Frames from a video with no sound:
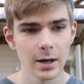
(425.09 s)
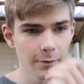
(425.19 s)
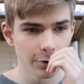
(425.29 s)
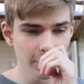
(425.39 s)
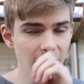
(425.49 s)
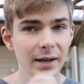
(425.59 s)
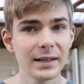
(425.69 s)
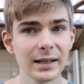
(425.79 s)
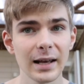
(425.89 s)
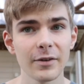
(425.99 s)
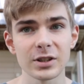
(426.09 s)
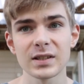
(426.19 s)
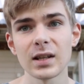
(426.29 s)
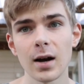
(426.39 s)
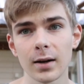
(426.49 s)
For ID11
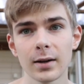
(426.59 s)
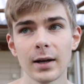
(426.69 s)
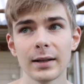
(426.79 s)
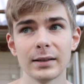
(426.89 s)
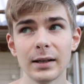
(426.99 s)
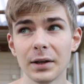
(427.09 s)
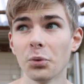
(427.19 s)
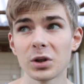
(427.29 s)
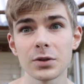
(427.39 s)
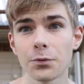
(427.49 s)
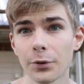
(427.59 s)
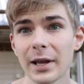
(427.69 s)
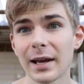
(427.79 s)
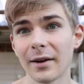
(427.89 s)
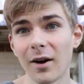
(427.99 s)
stock, it was
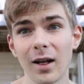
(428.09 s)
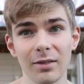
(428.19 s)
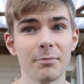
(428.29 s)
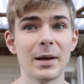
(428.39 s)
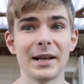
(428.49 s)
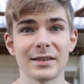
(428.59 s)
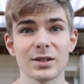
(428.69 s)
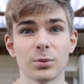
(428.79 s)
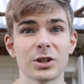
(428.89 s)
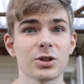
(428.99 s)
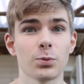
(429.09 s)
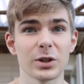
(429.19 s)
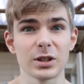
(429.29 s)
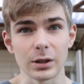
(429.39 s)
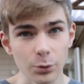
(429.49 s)
3.5 minutes, which
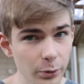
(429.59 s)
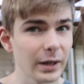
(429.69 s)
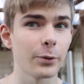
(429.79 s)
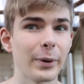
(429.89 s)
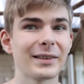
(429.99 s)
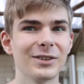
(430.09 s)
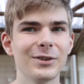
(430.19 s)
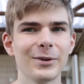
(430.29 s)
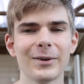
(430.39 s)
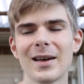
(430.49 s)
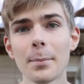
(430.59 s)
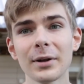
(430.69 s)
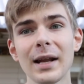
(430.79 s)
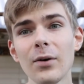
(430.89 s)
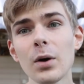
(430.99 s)
was really quick to do.
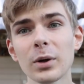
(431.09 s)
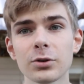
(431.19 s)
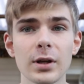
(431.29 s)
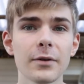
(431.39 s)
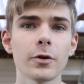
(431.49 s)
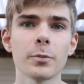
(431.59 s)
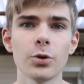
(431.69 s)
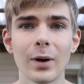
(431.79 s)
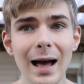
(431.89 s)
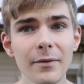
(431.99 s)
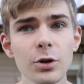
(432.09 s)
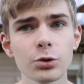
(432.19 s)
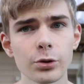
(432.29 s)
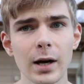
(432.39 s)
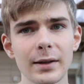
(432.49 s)
But now I want to hear from you. Have you
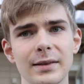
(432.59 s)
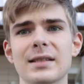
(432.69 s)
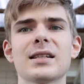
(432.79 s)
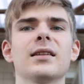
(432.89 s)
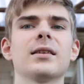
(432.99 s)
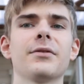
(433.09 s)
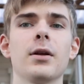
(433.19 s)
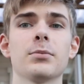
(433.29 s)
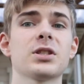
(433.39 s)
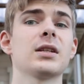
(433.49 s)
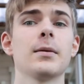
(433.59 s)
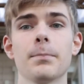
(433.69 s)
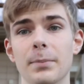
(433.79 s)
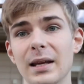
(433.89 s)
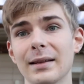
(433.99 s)
tried the Santa films,
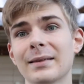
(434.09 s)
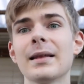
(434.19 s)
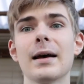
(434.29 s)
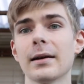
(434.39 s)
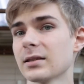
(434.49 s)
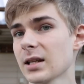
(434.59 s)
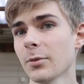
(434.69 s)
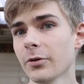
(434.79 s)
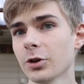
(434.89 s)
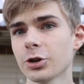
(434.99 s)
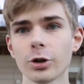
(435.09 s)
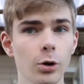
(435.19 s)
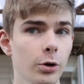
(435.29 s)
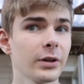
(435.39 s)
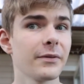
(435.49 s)
be it the summer version
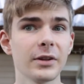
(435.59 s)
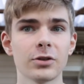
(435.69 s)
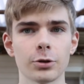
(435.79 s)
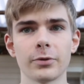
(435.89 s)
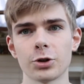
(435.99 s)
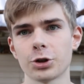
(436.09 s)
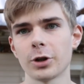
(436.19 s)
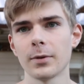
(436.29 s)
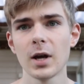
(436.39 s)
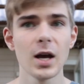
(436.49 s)
or the winter version?